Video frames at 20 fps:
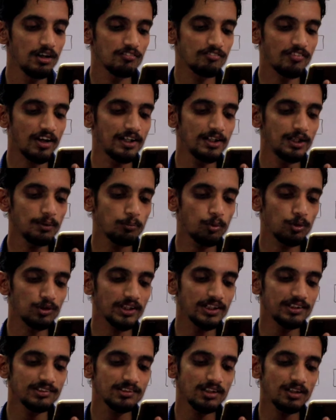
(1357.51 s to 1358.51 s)
Find the
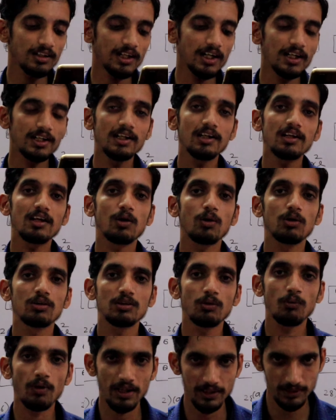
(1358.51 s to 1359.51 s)
potential gradient along
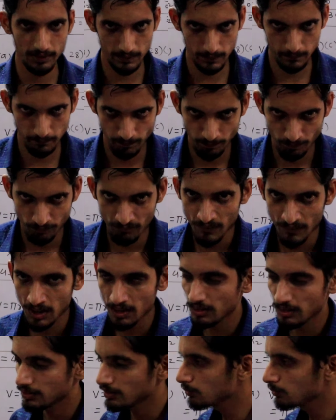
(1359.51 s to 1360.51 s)
the wire.
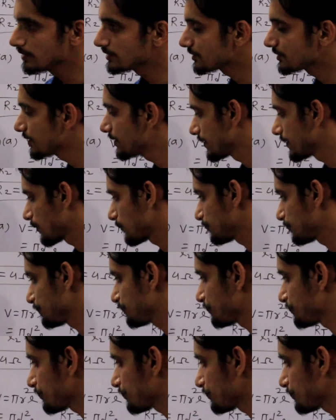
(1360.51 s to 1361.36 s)
Now listen here,